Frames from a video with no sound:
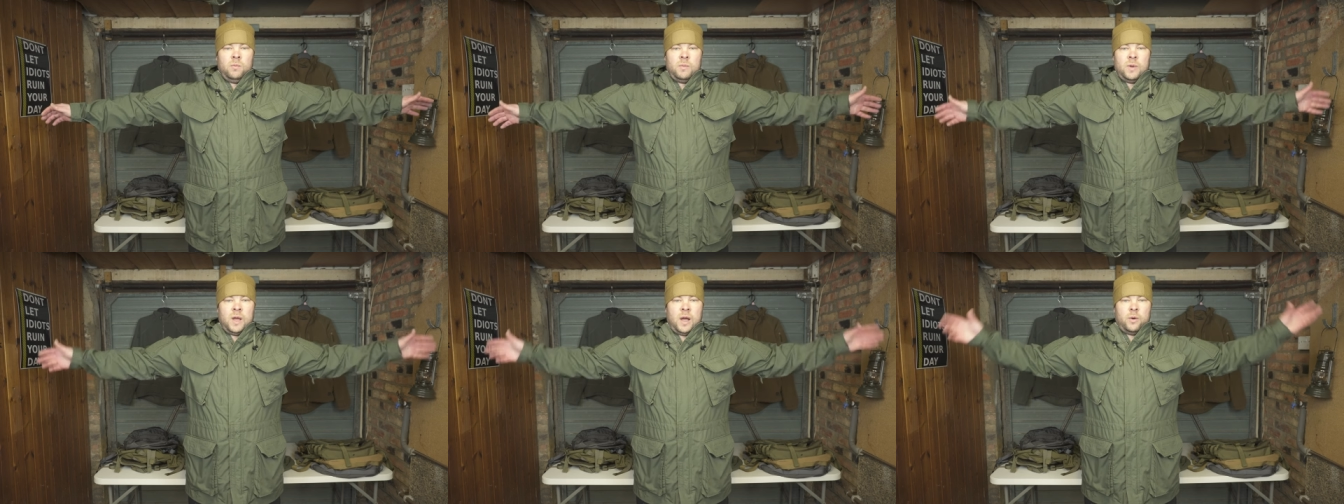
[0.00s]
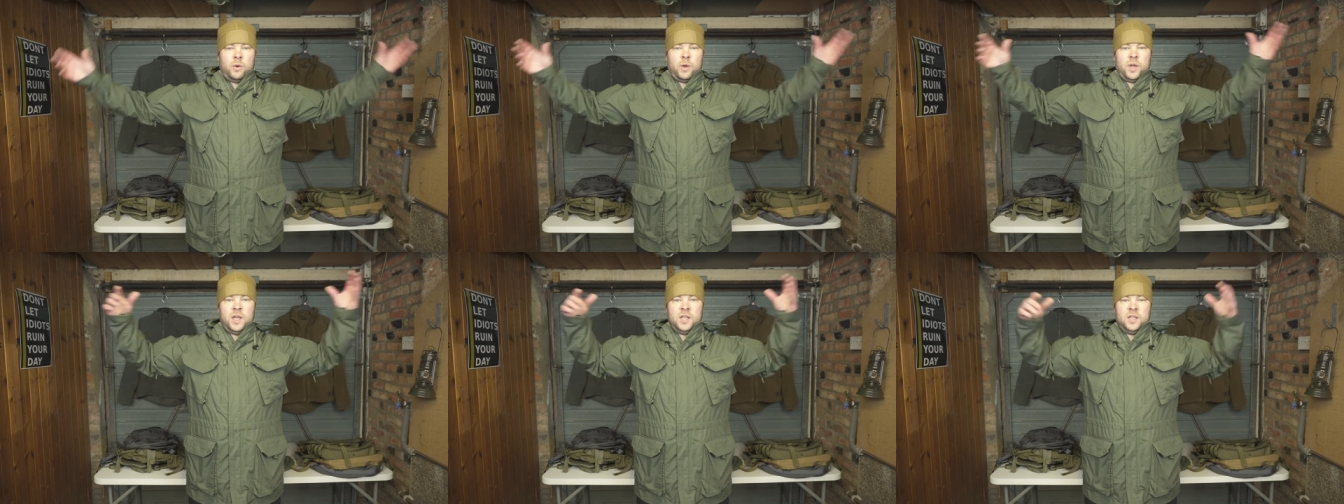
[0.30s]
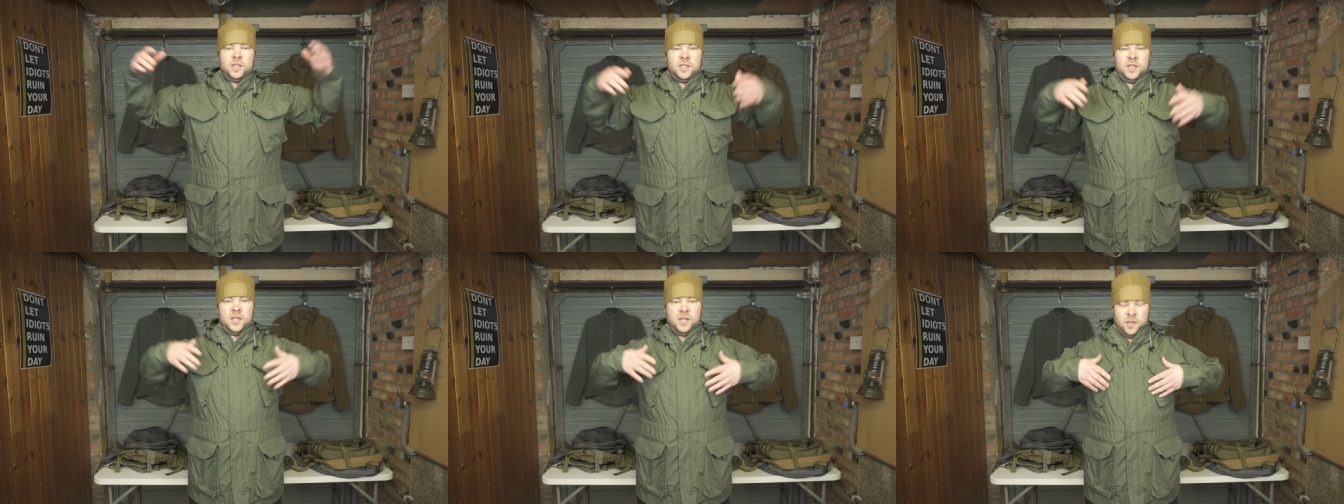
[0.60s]
How you
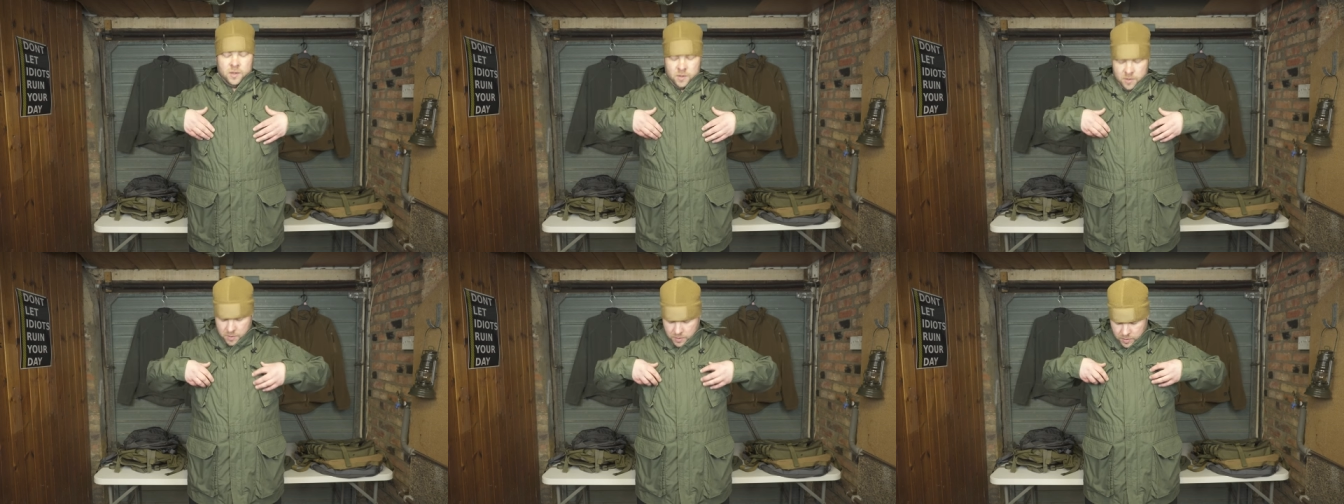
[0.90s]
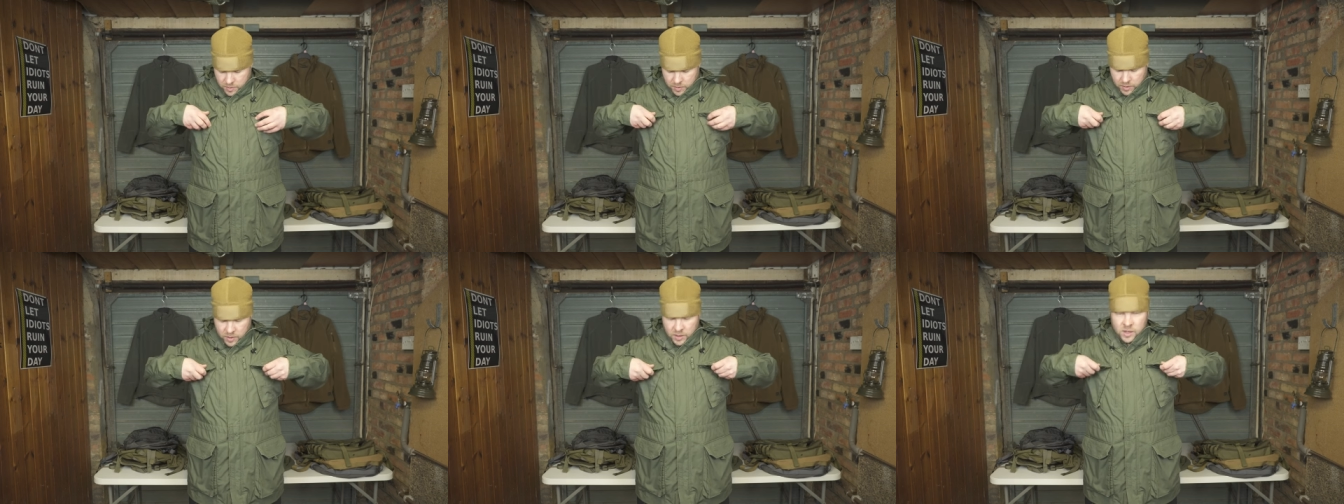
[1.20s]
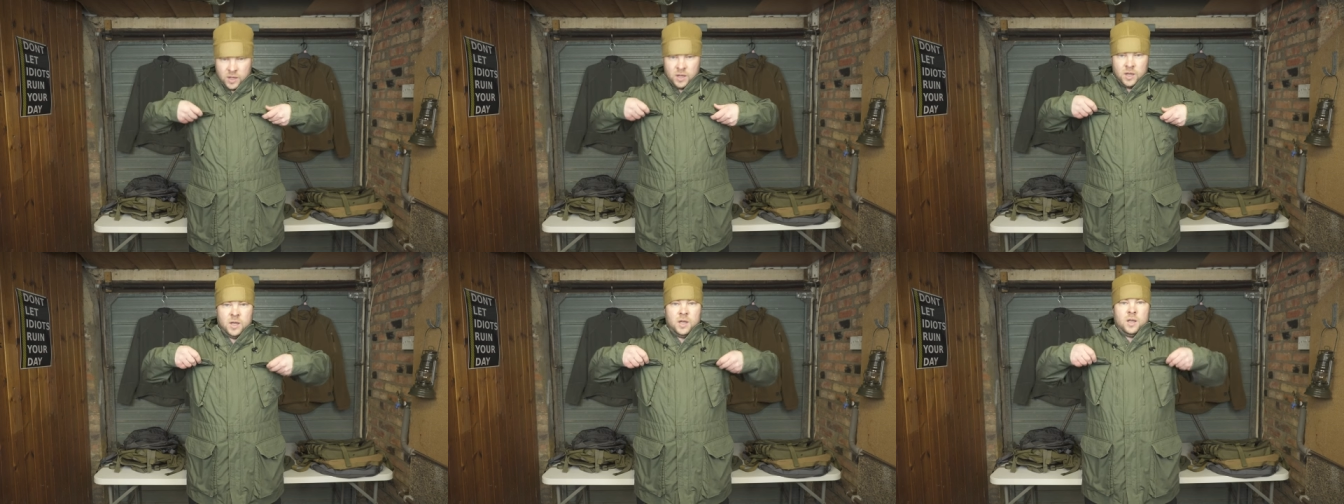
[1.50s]
can see,
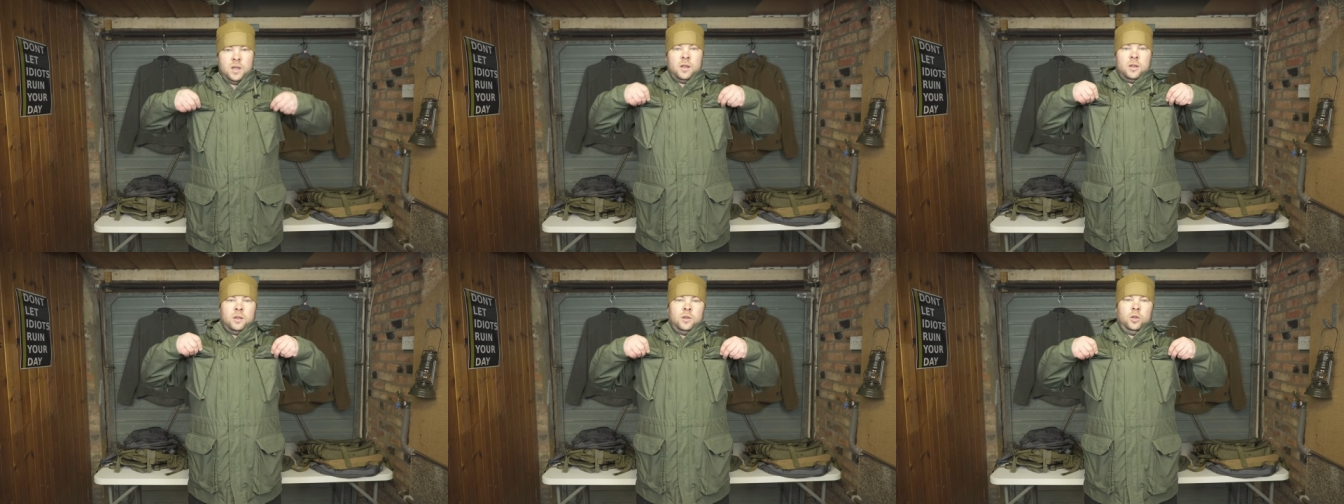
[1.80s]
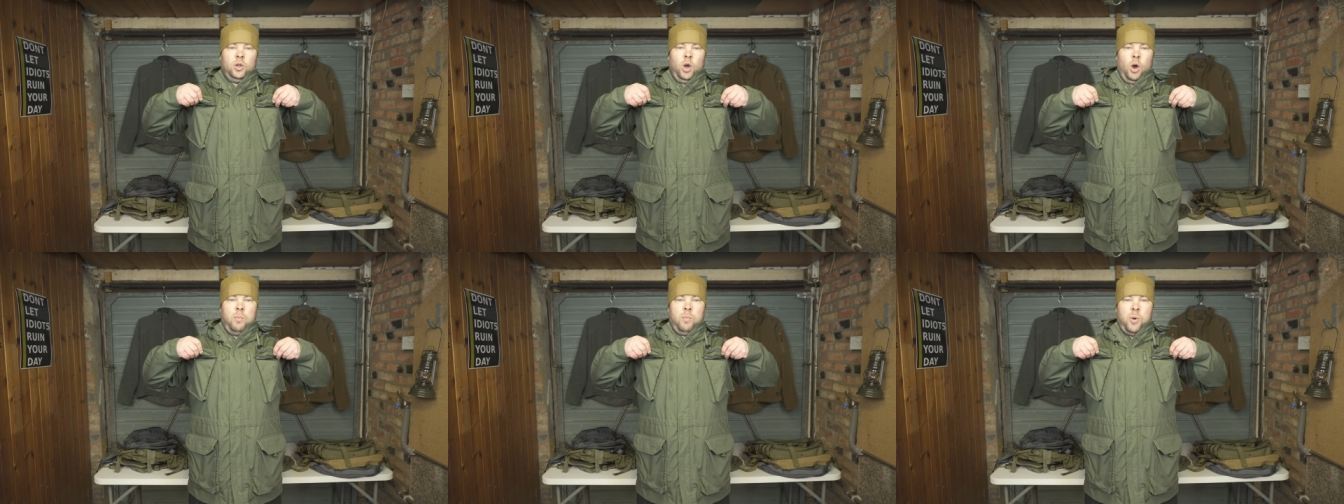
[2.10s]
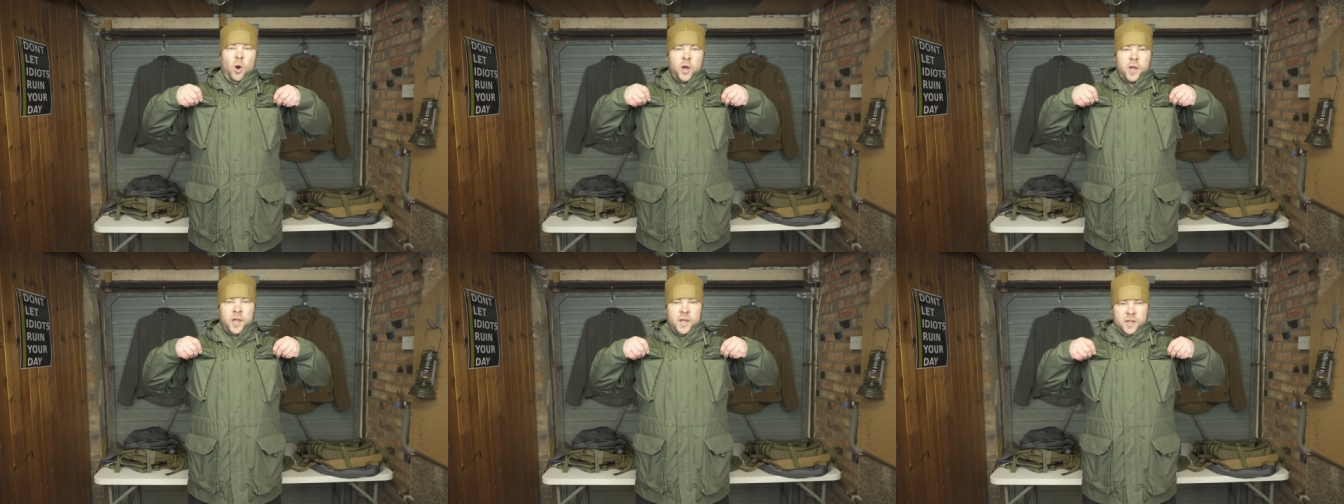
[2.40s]
top
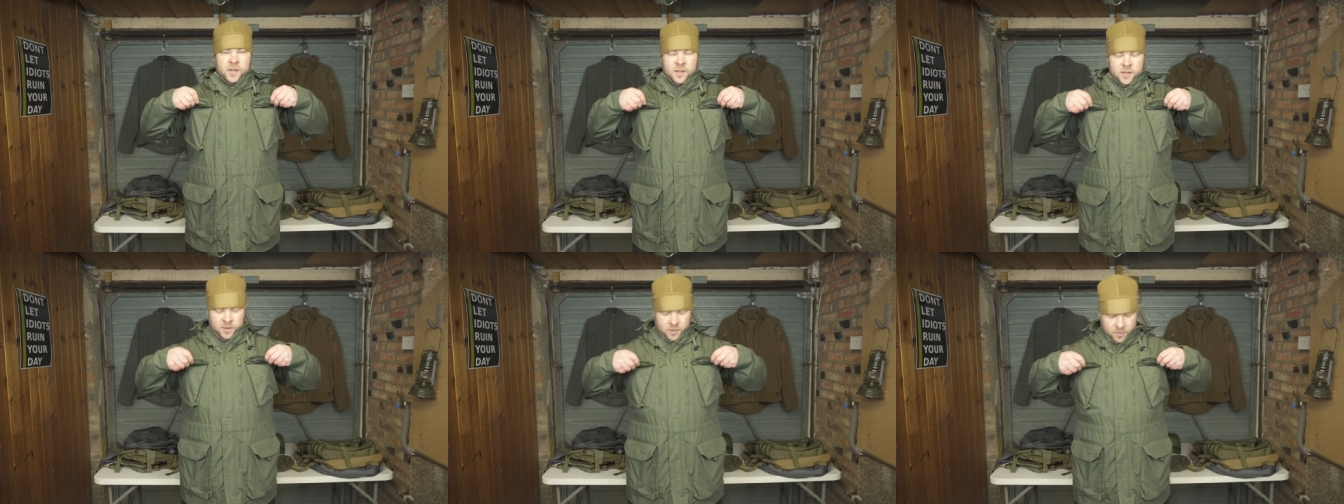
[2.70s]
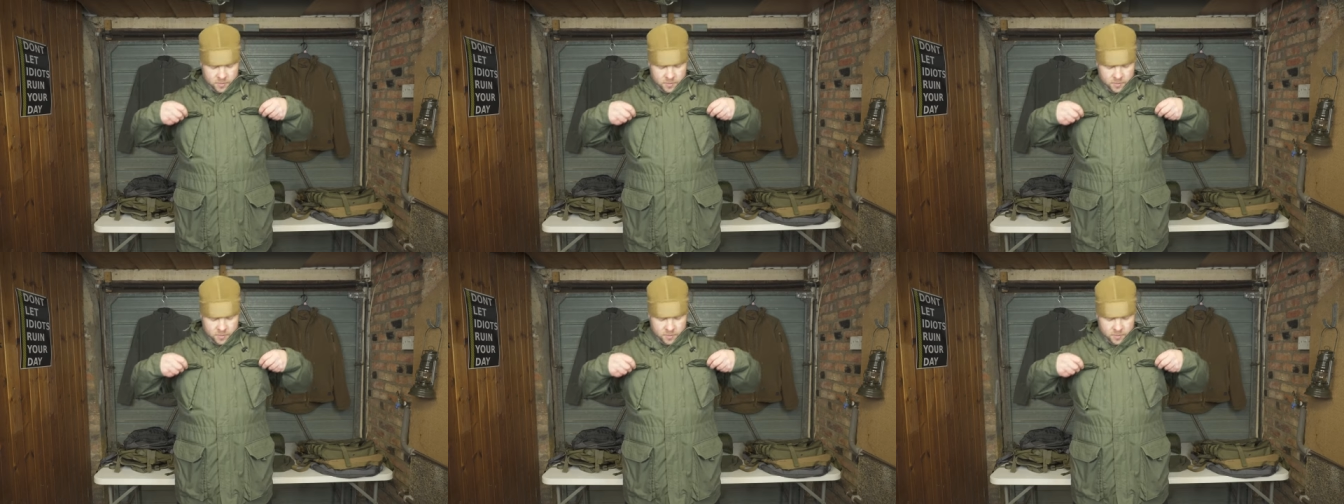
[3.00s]
pocket,